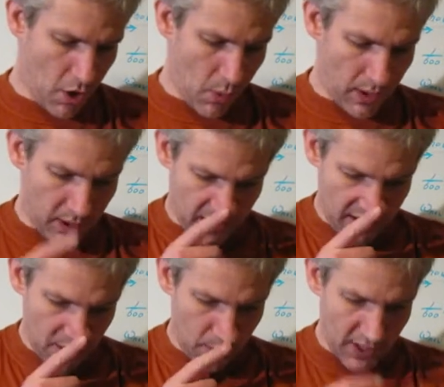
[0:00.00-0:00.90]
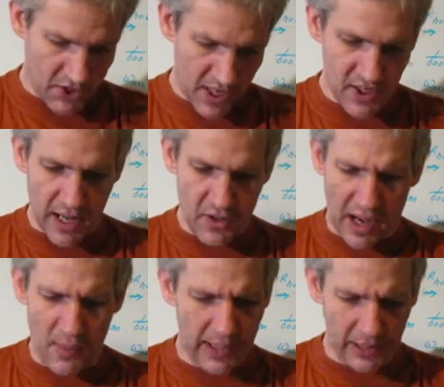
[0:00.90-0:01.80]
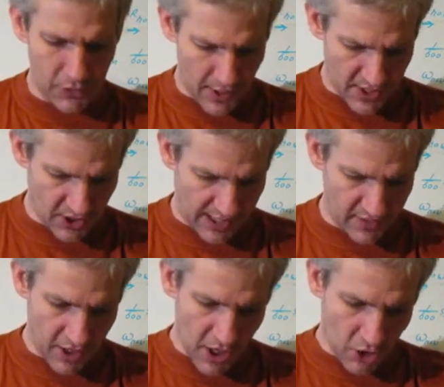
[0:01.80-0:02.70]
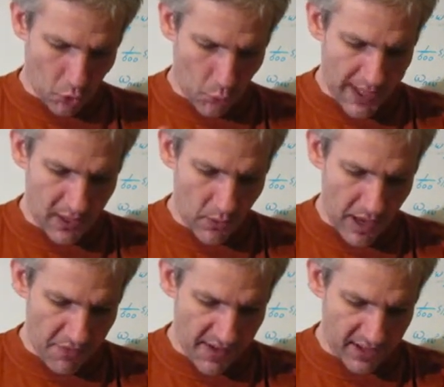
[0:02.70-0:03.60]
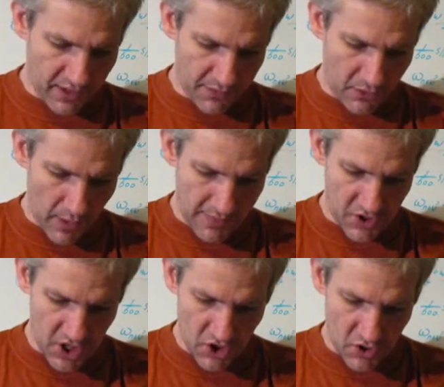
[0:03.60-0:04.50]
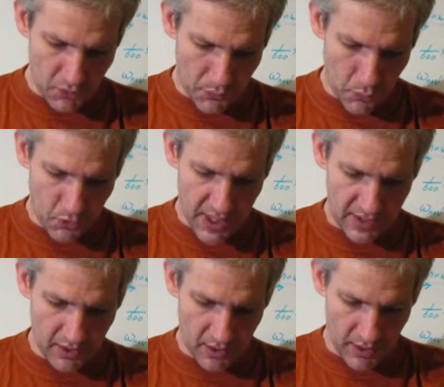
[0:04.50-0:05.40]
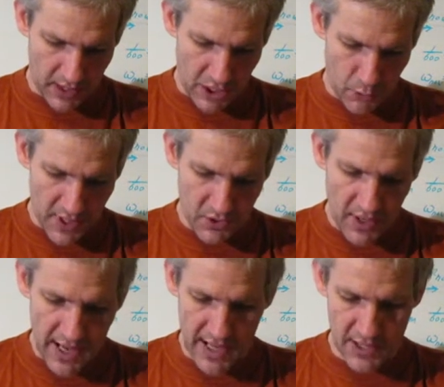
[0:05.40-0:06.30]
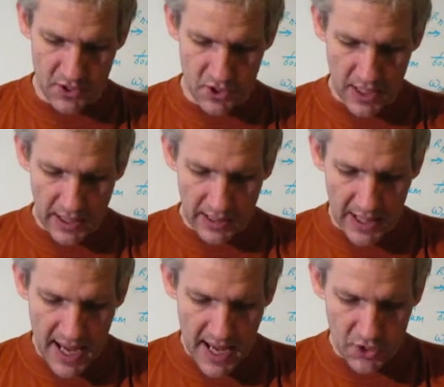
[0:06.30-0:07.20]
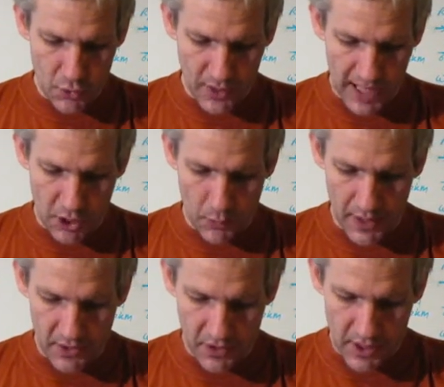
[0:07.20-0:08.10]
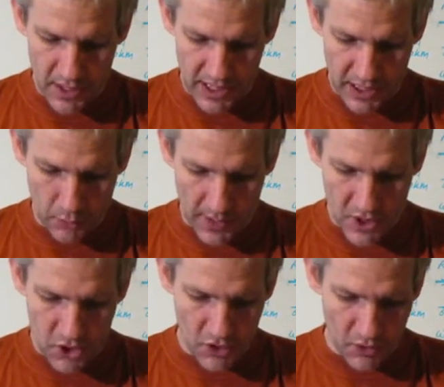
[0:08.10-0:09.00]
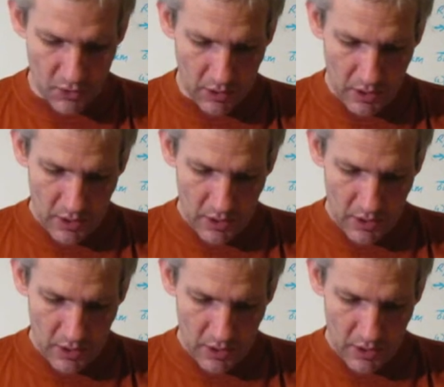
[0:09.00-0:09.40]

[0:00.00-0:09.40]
Well, what it says, I directly translate. The weaker effective gravitational force at the equator has led to the equational